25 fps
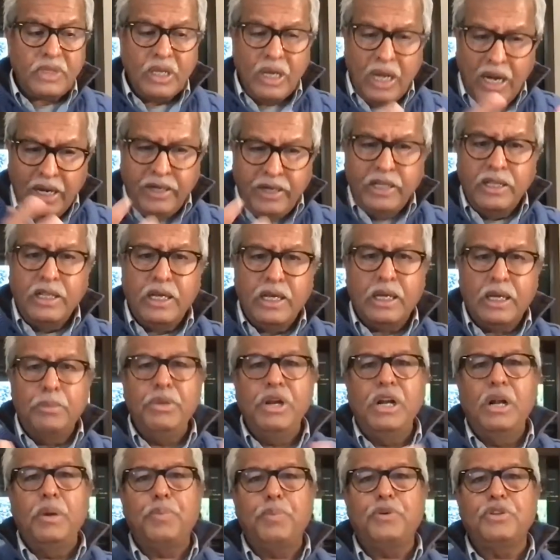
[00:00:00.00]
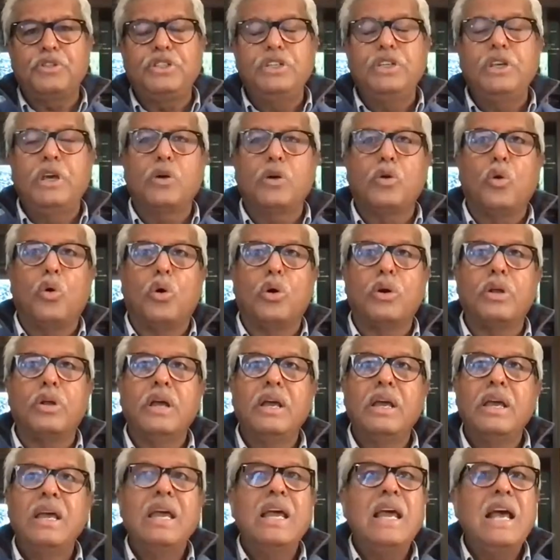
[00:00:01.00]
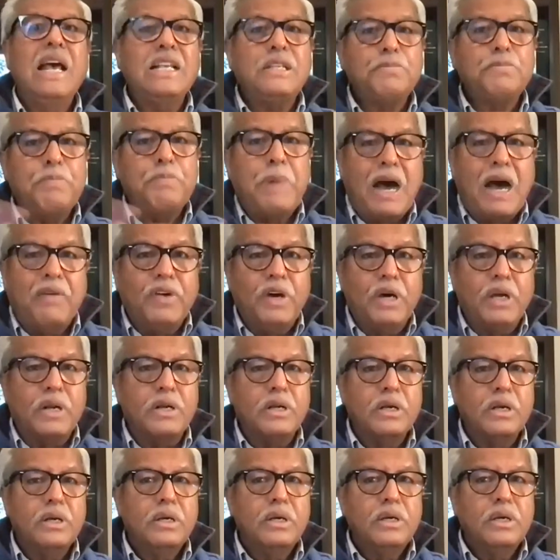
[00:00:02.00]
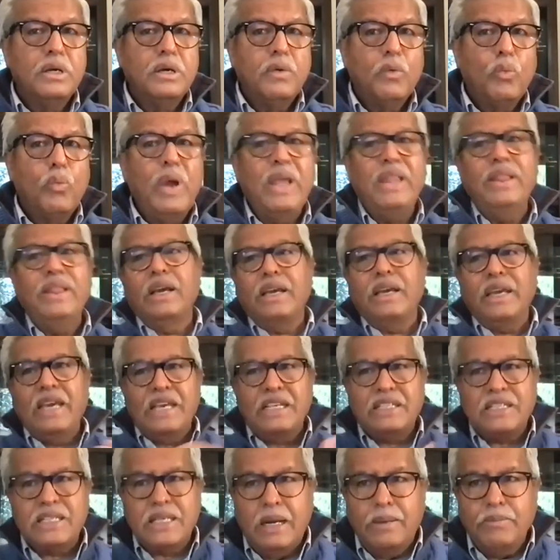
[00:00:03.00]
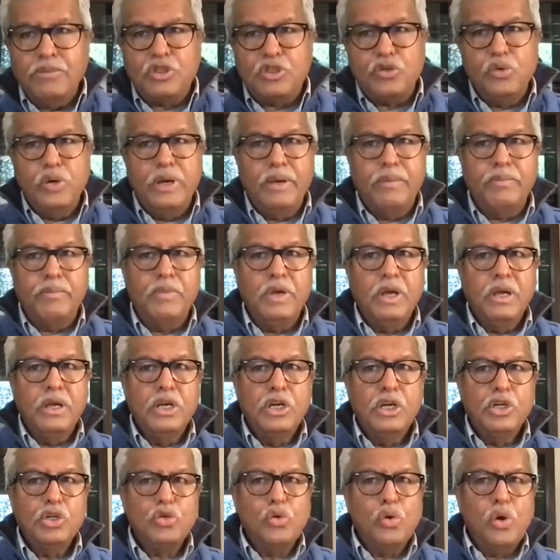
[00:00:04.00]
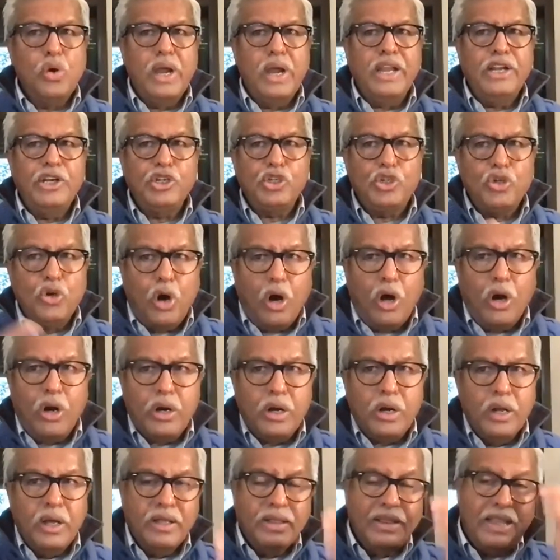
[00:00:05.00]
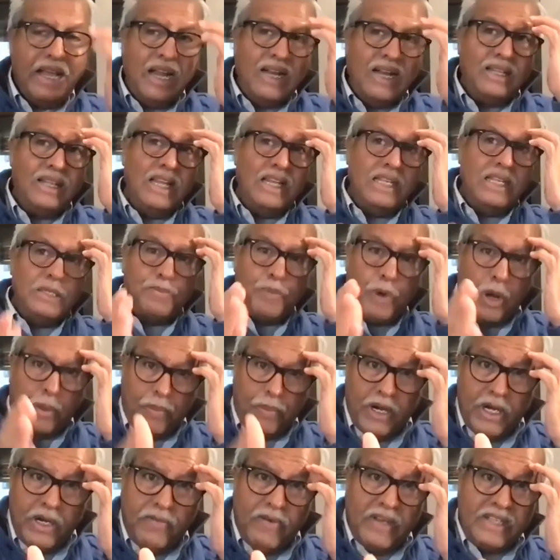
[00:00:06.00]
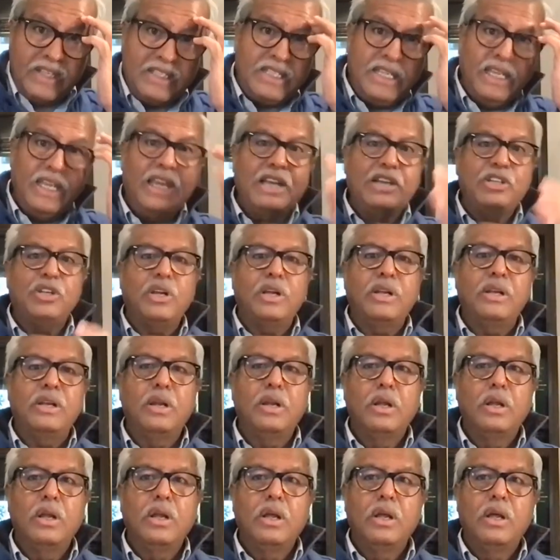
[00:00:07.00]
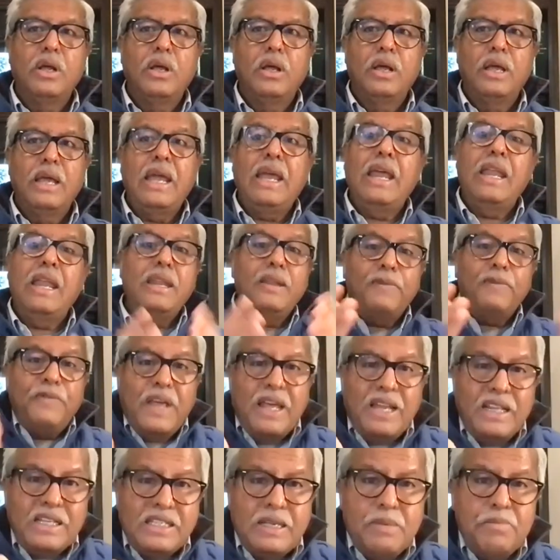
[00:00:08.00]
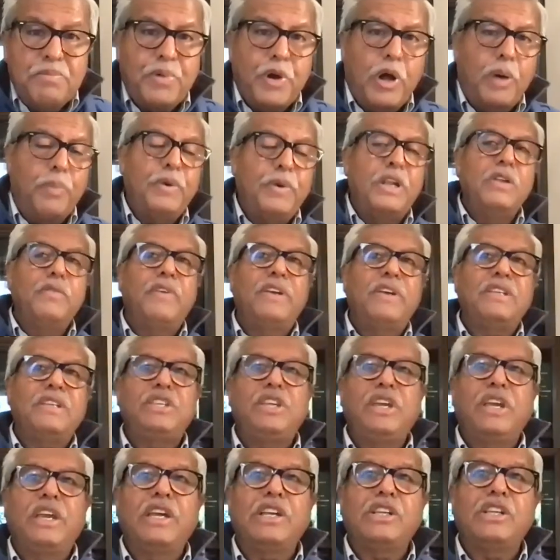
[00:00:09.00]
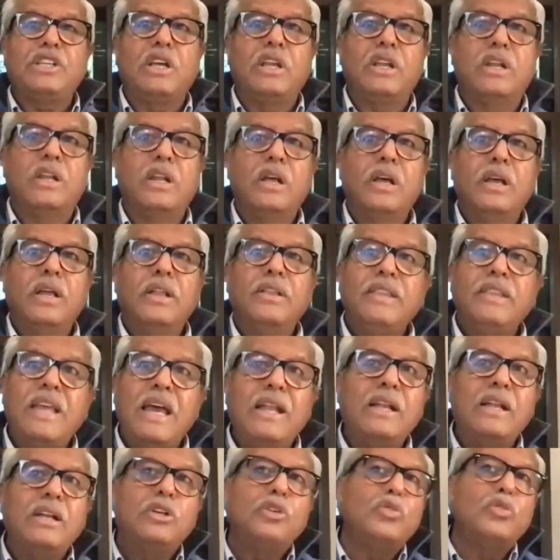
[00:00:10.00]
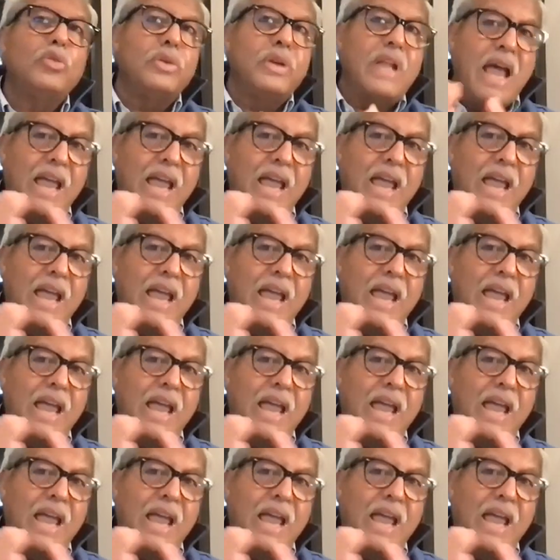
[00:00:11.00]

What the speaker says: under the Criminal Procedure Code has power, when the case comes to him, to ensure that there is proper investigation. And if there is improper investigation, then to